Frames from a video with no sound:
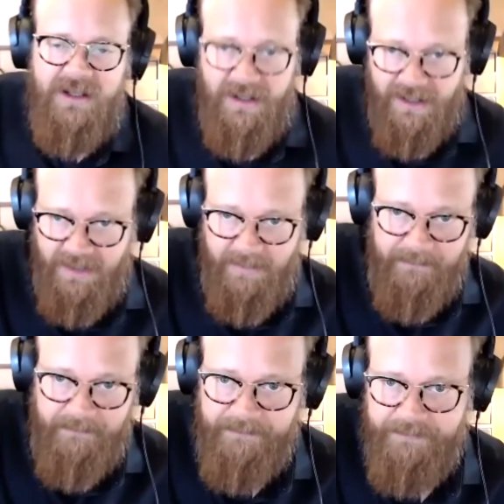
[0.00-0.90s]

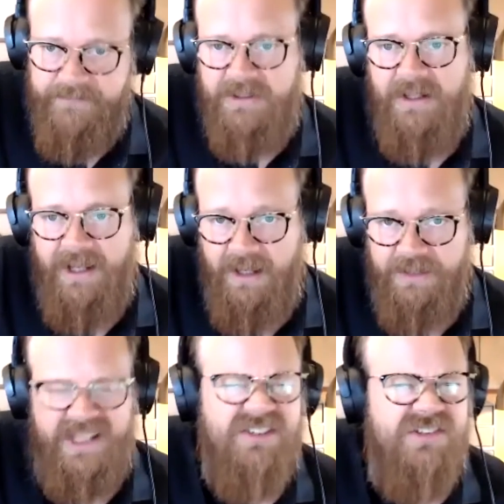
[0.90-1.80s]

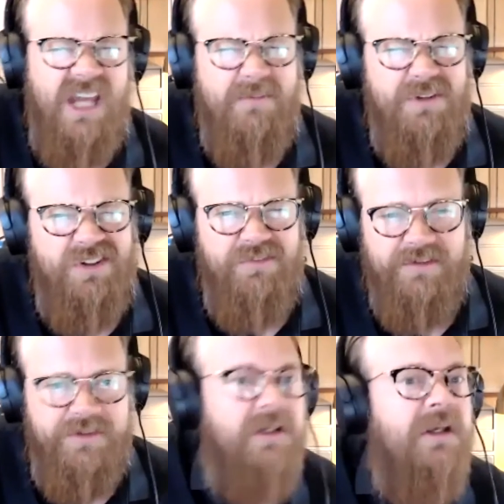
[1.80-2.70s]
That's chapter
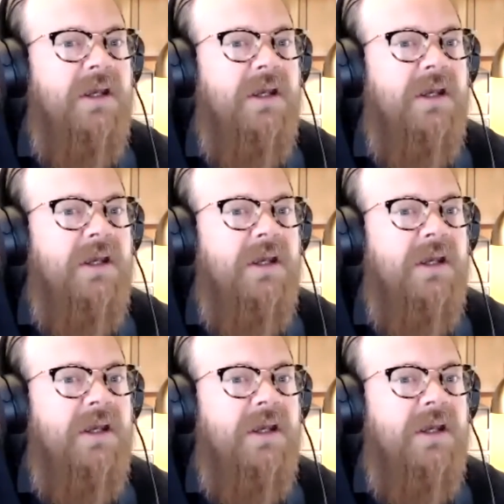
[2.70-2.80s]
50.